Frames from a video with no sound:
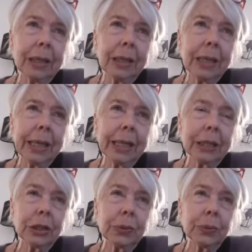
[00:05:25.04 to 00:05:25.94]
Glenn, I
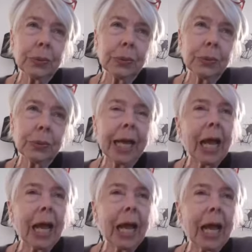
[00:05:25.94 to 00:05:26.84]
just want to say
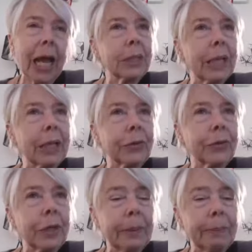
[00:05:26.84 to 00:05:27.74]
I was
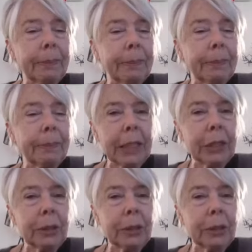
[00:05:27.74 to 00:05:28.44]
incredibly lucky